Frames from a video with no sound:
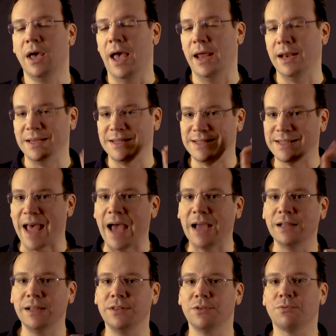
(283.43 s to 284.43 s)
And
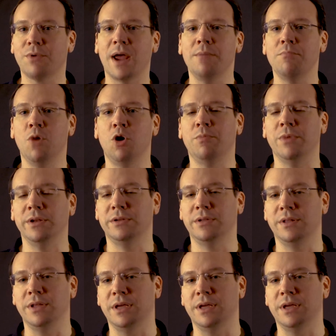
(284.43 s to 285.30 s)
exactly the right moment,